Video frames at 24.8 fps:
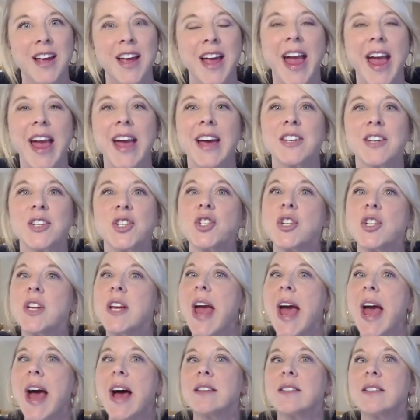And she
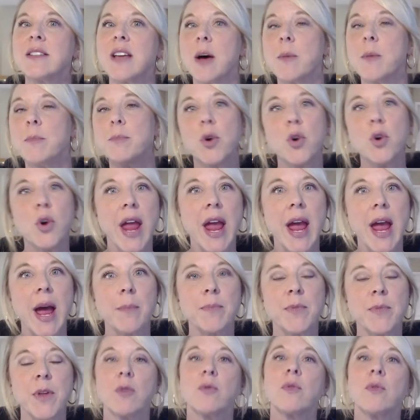has a boot camp
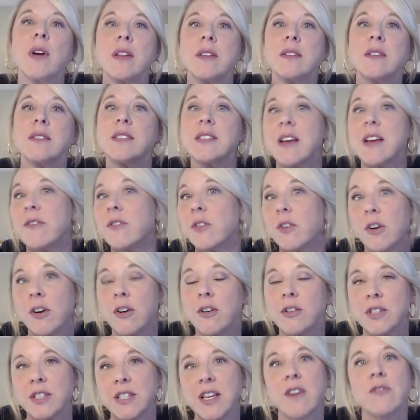that runs
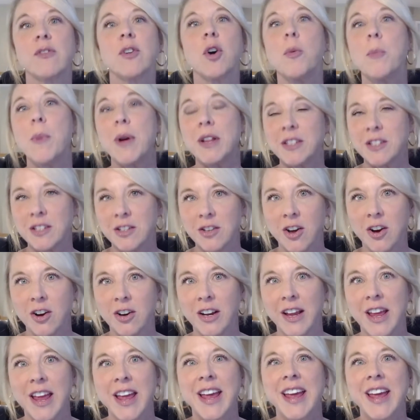several months long.